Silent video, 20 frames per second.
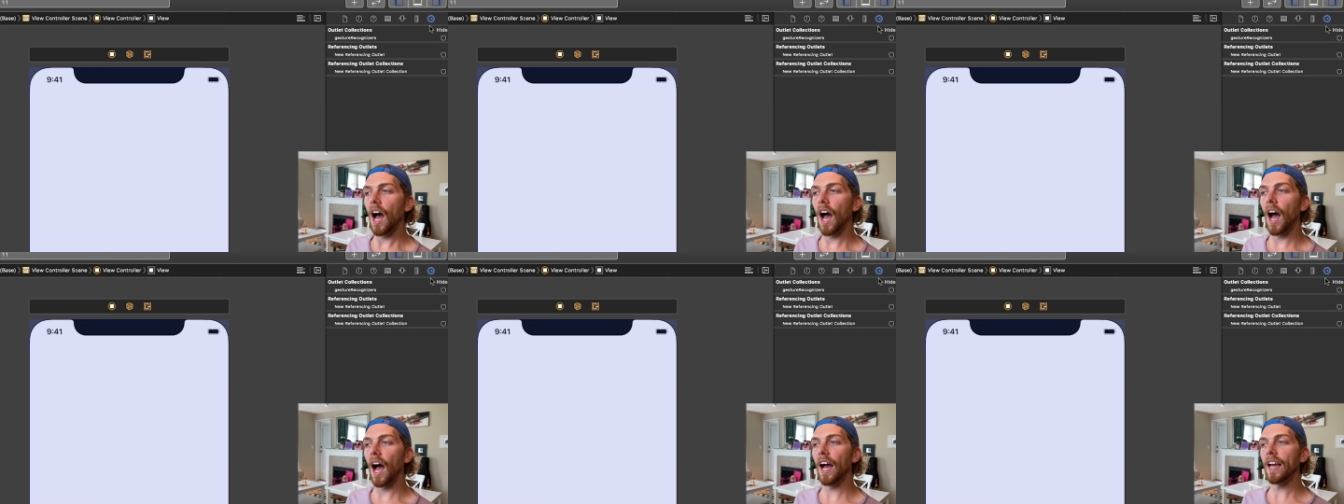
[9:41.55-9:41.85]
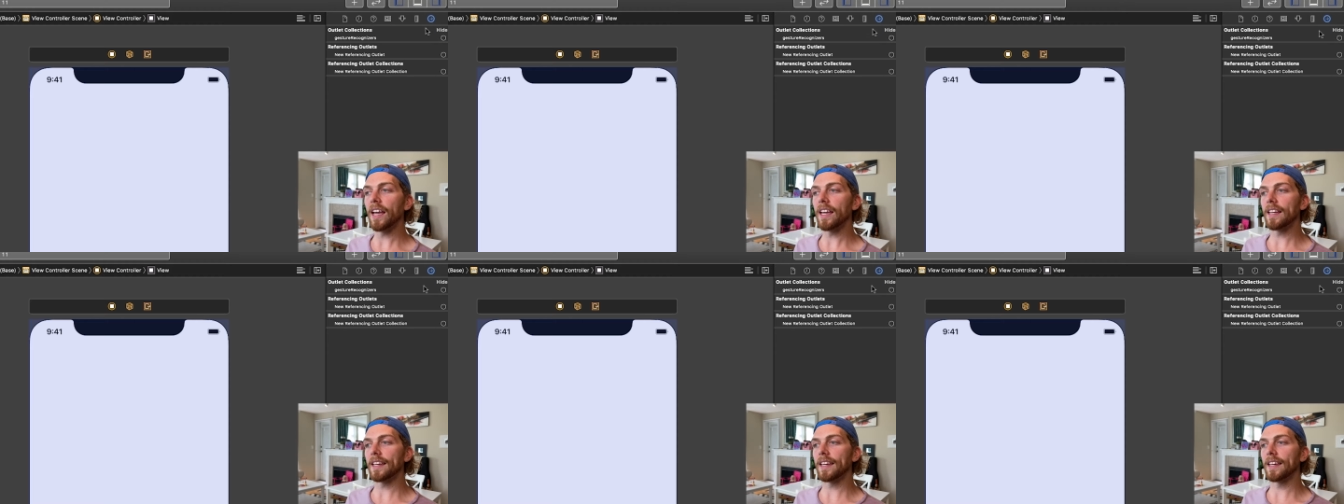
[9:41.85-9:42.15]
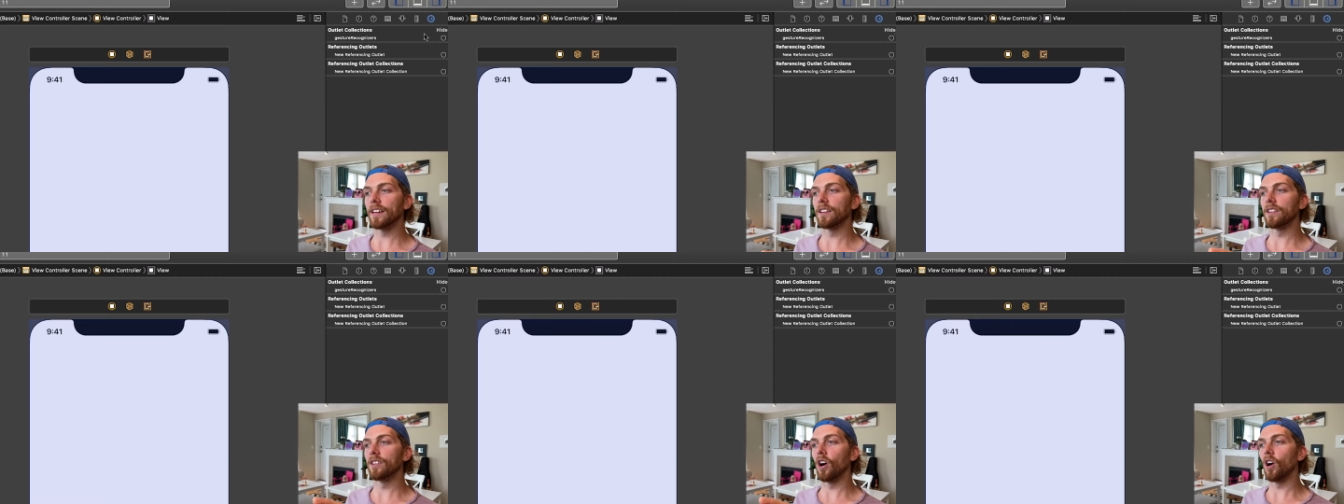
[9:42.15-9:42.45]
I
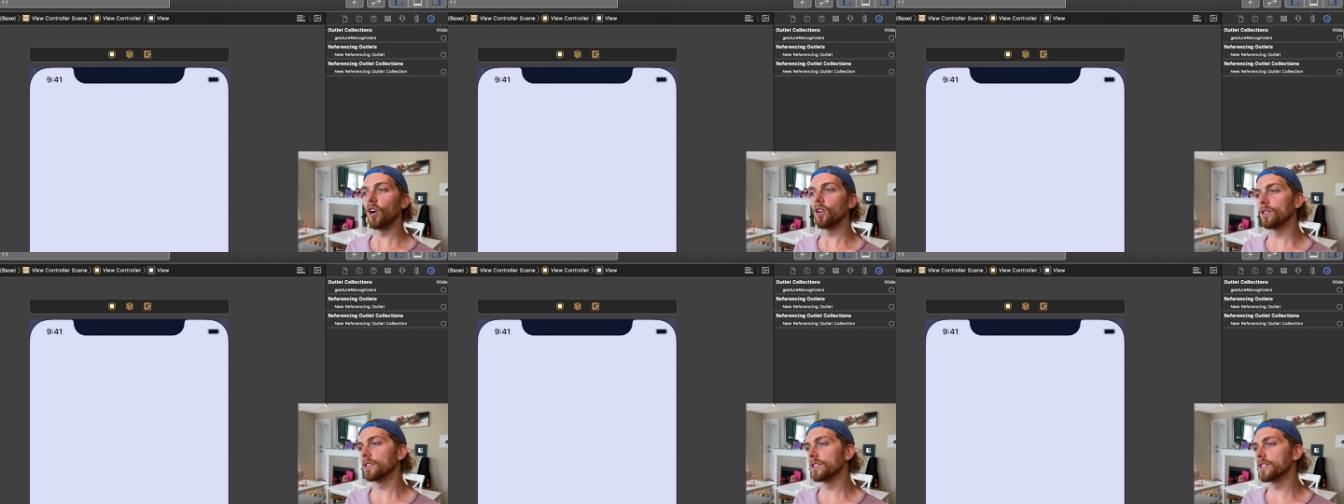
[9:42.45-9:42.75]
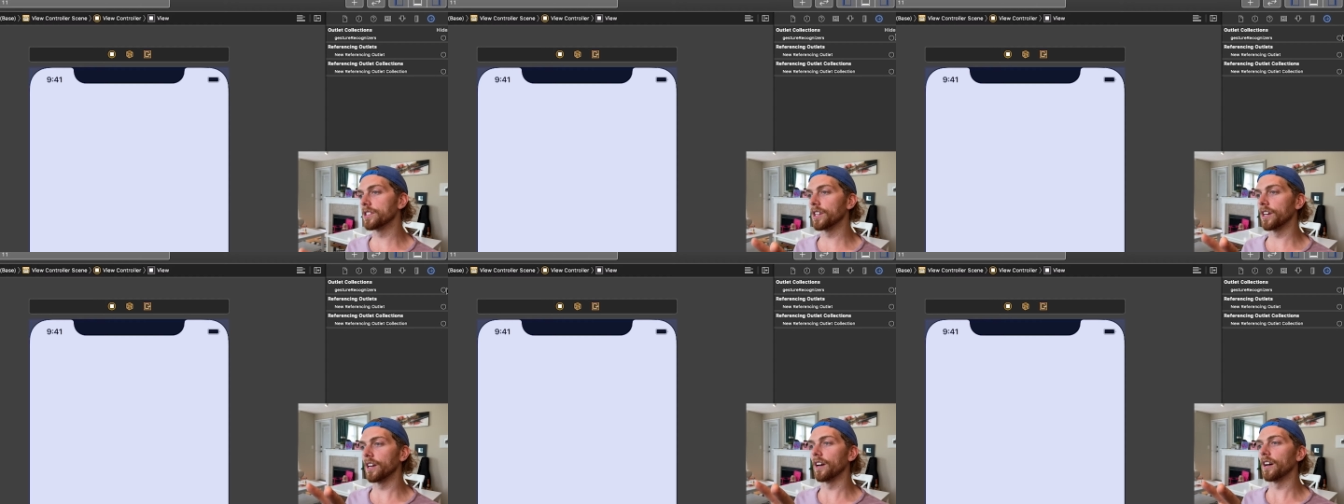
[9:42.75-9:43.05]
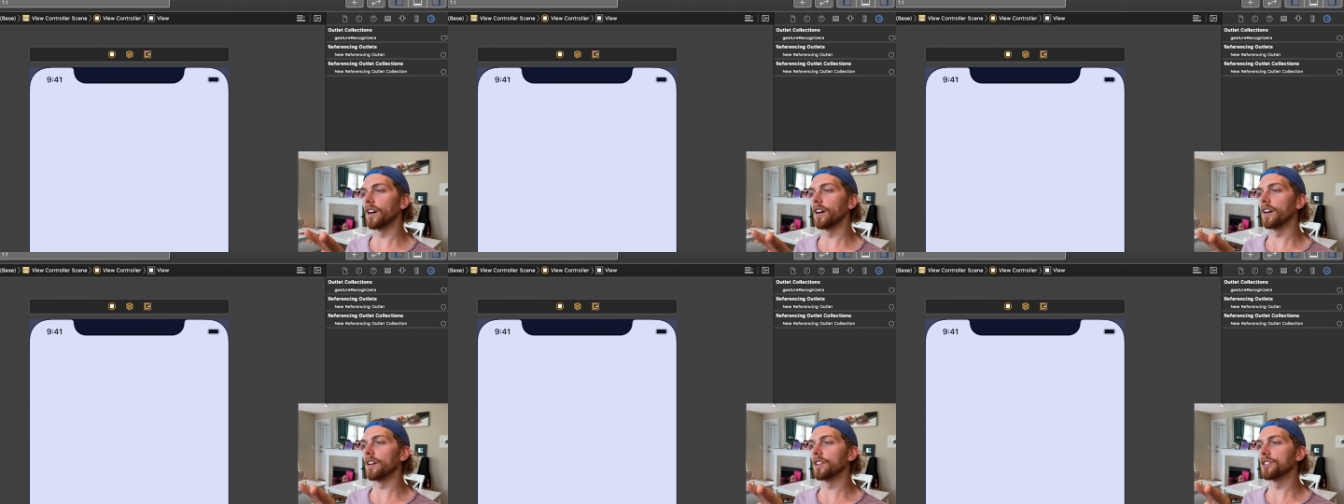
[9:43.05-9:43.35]
can
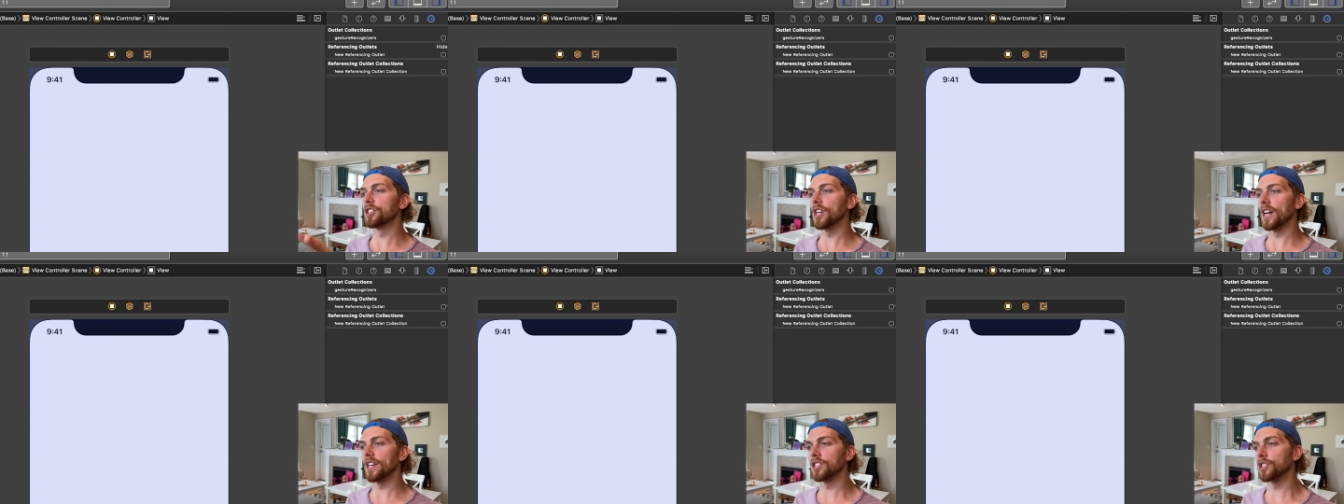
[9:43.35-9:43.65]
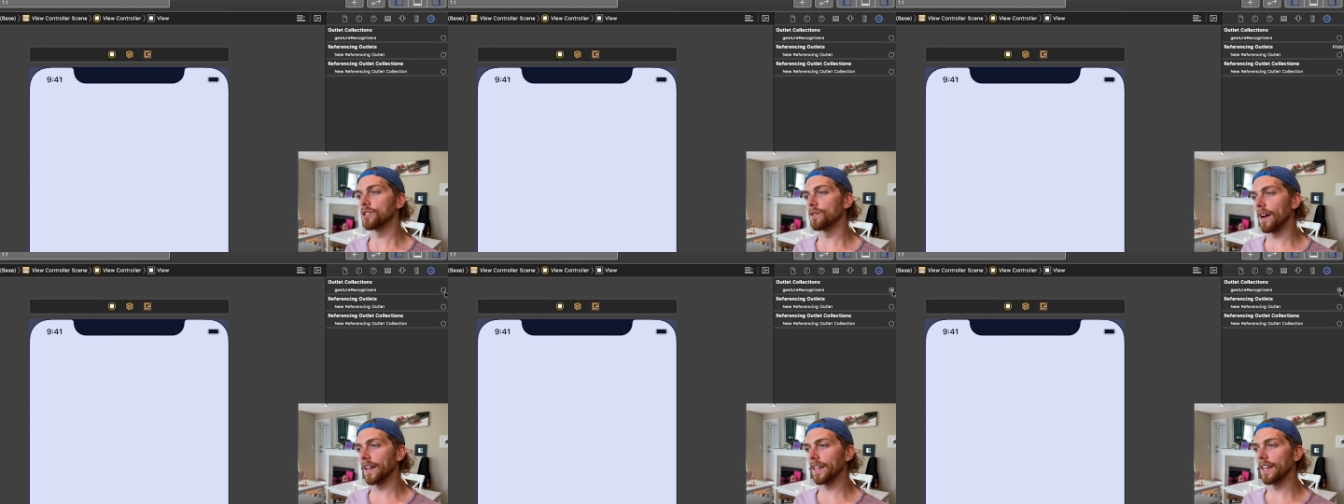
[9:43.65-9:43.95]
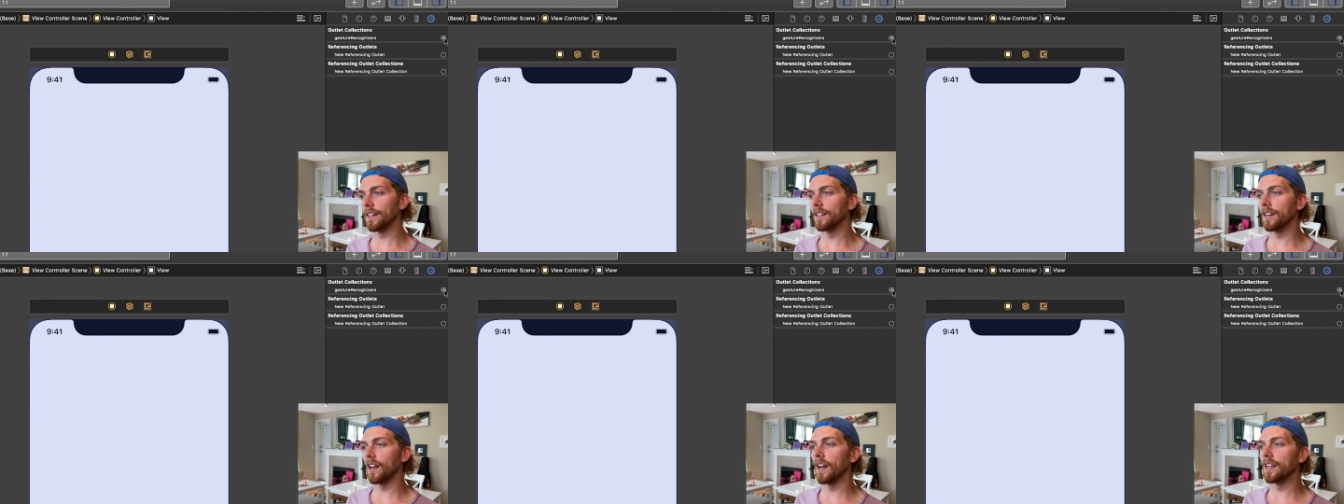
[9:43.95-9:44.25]
alter gesture
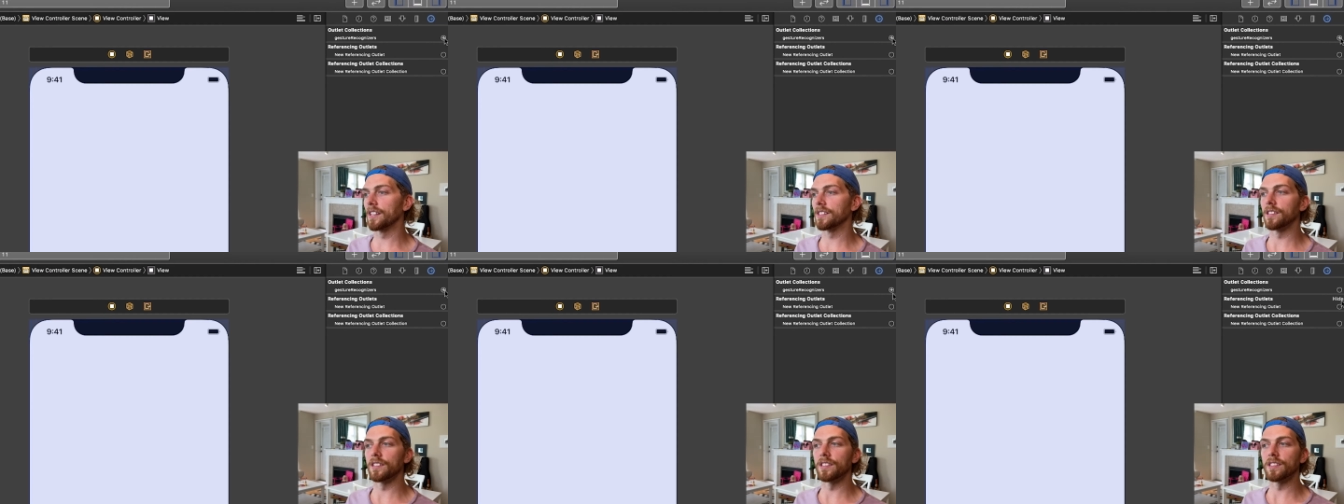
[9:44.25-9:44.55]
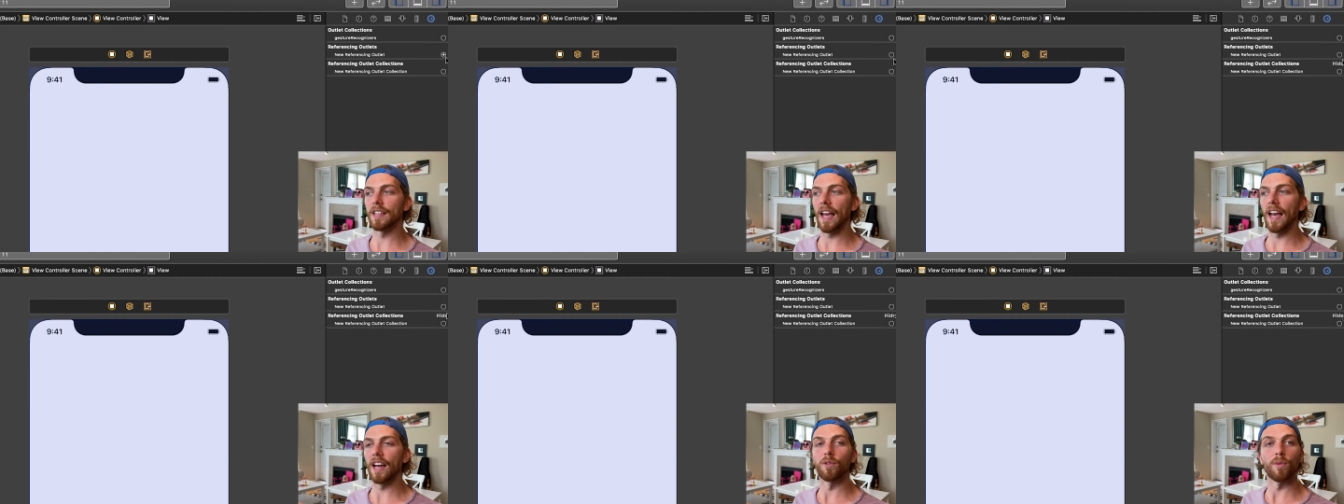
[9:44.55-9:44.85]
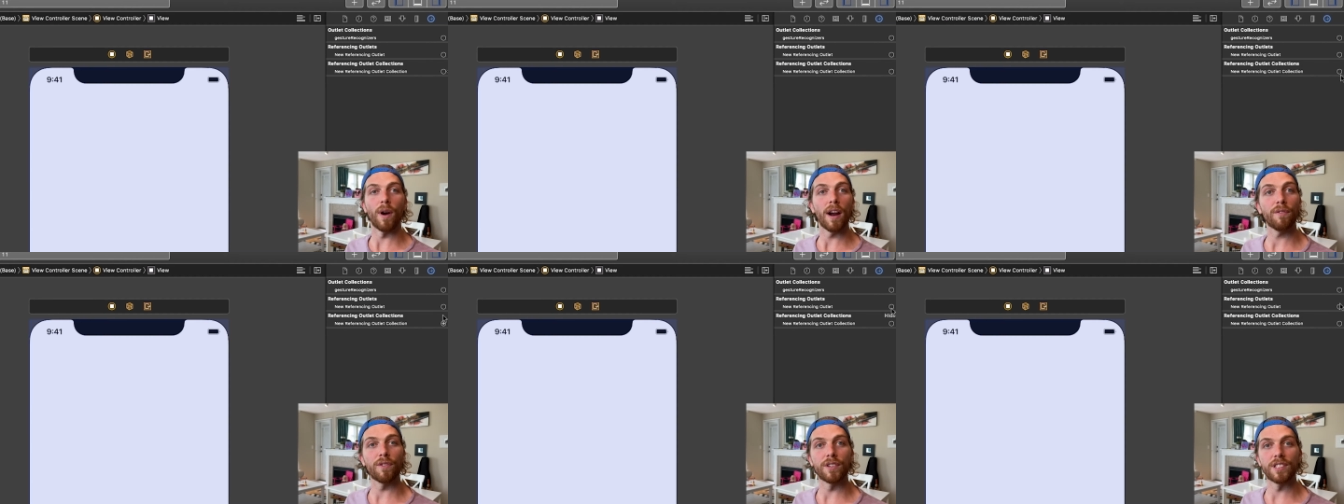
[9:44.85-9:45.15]
recognizers and
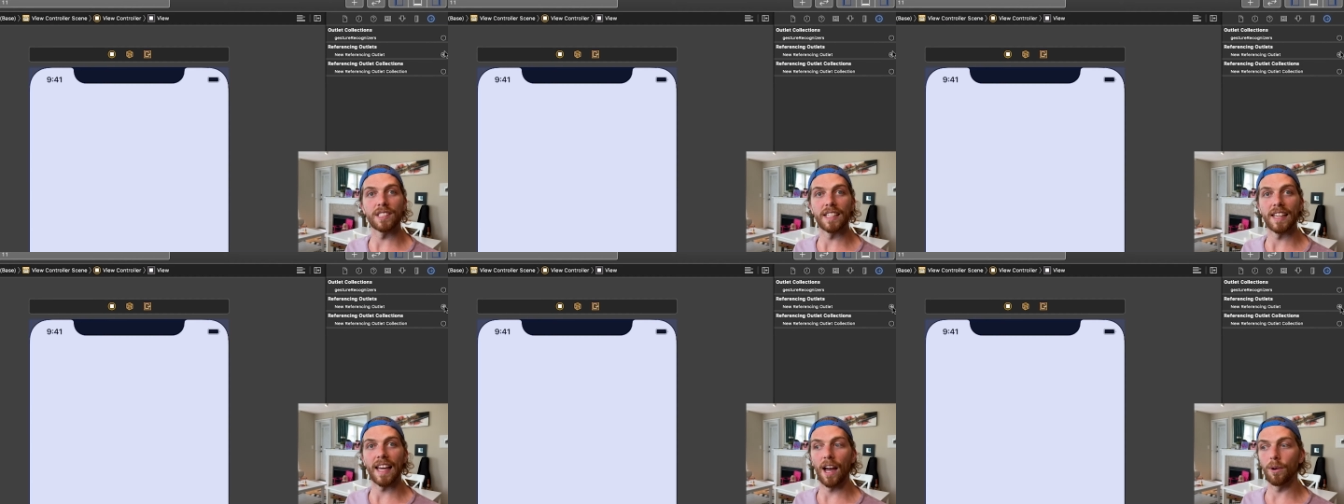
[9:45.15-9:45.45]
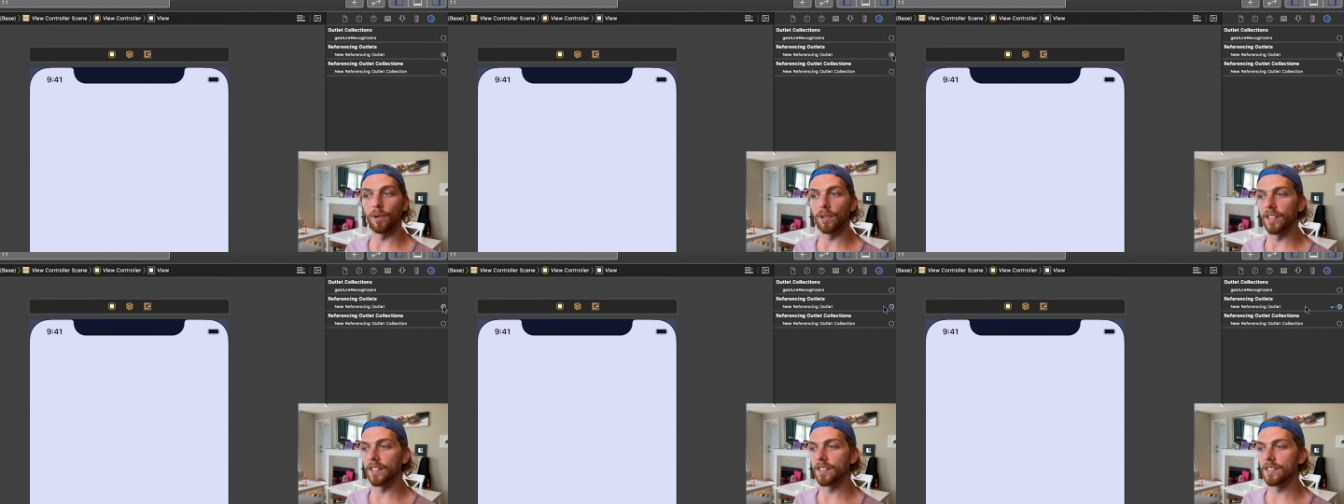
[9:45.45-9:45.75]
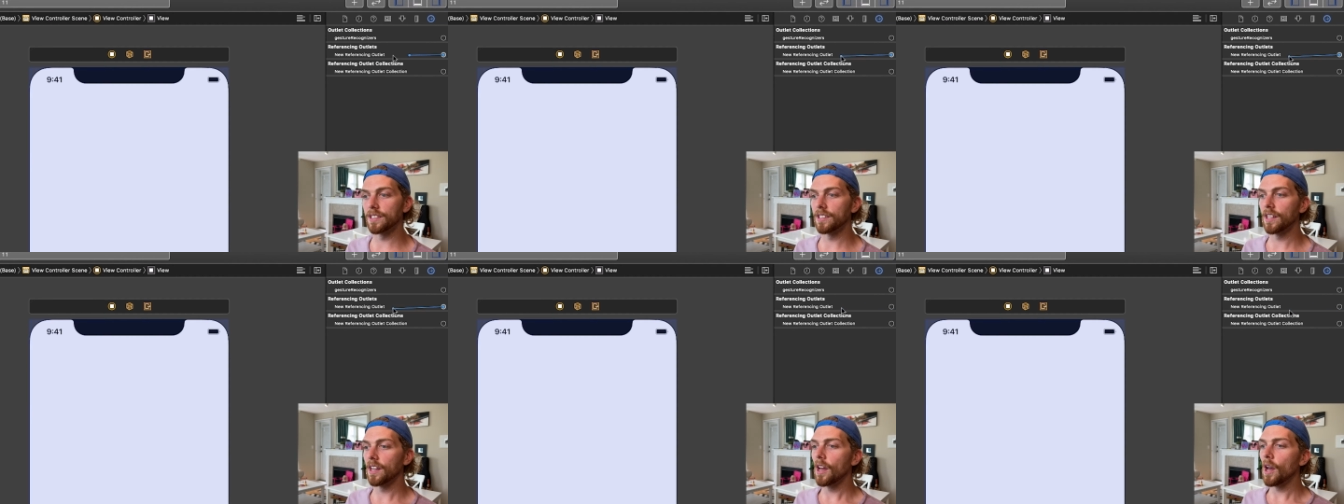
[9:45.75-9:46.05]
referencing
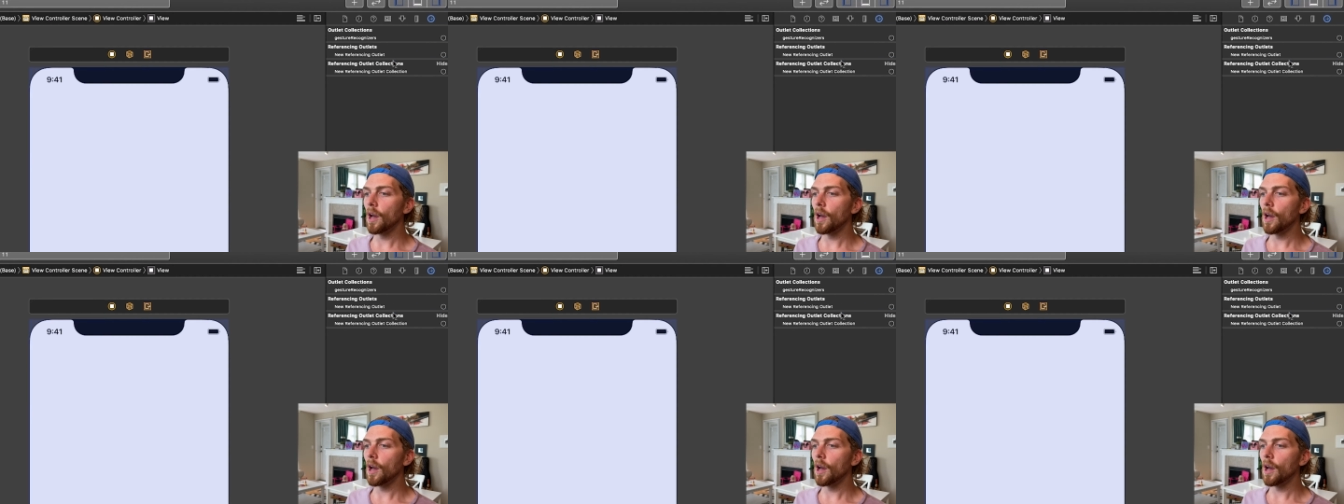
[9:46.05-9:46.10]
outlets,